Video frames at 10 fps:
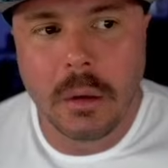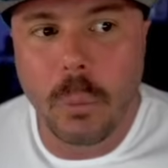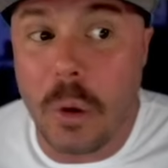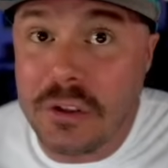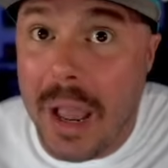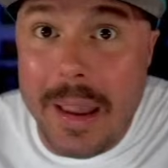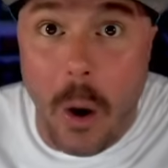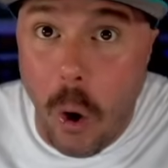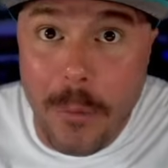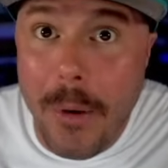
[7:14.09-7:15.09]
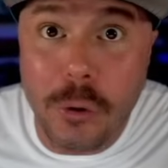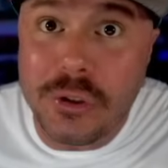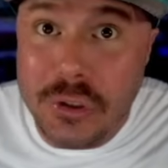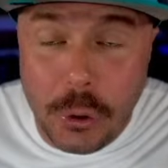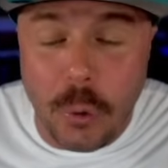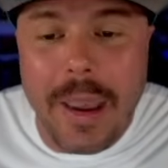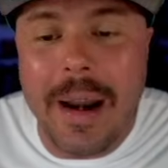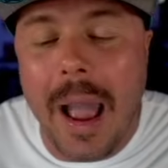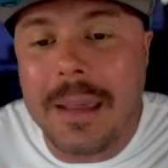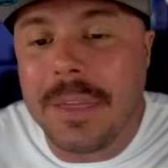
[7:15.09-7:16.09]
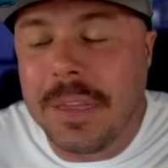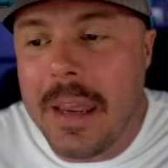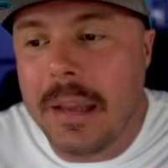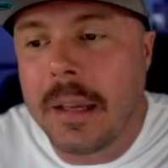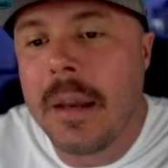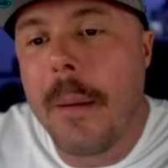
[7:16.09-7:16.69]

which I almost do, and I think